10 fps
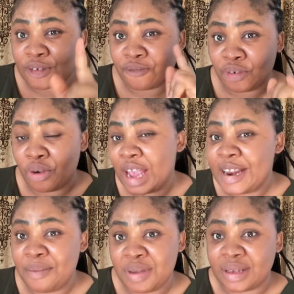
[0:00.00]
of your
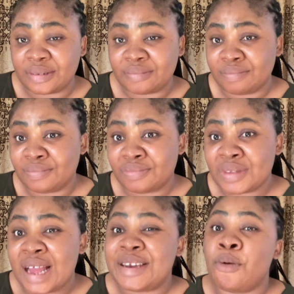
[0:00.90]
enemy.
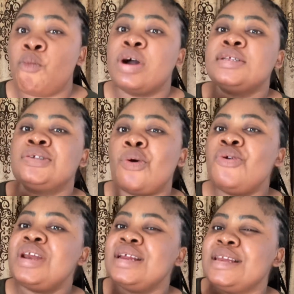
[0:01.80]
They want
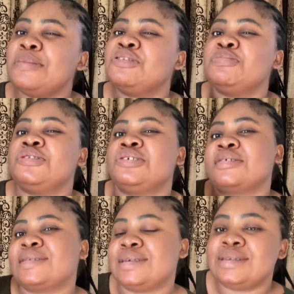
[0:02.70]
only them to be
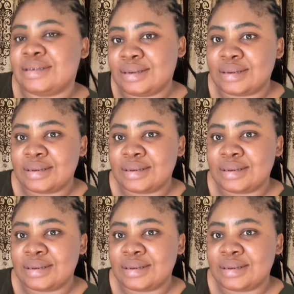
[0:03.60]
succeeding.